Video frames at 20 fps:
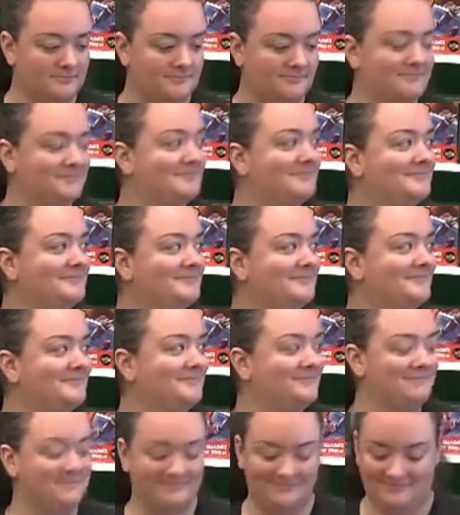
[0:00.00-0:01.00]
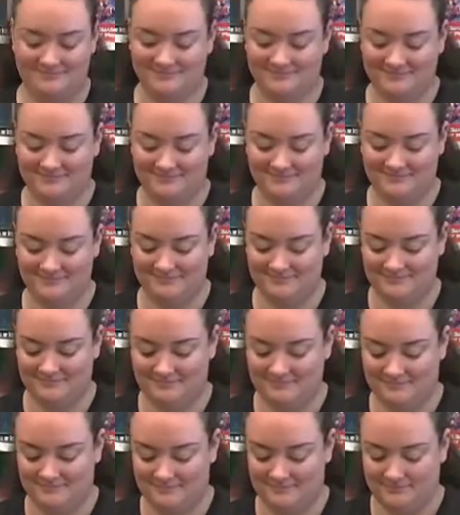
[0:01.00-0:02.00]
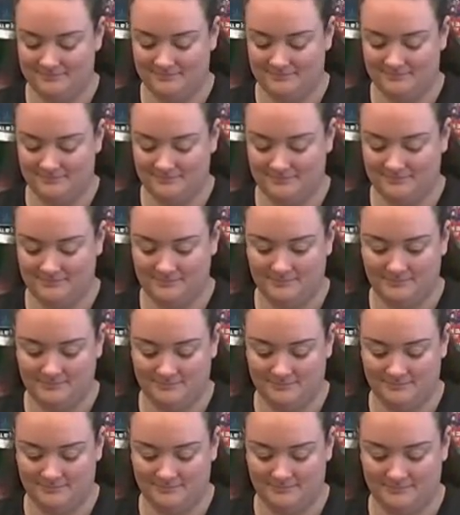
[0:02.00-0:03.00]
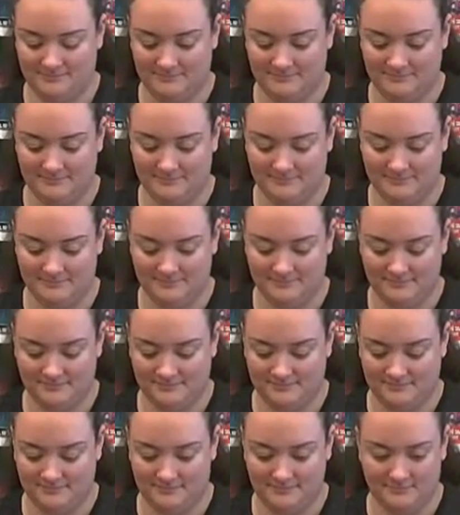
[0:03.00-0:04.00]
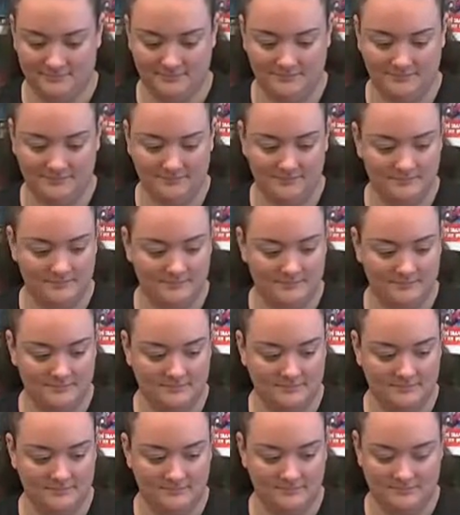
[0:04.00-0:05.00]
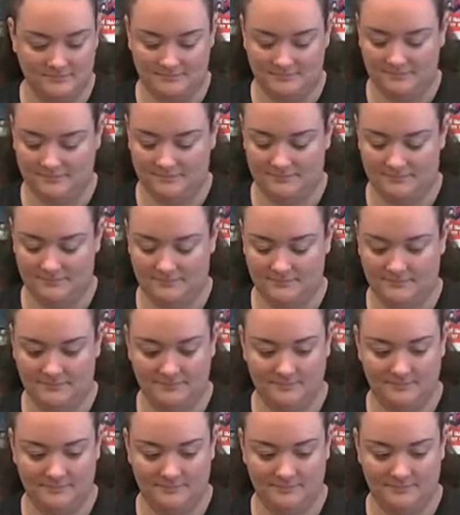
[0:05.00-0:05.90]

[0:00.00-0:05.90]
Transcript: The person shown says nothing.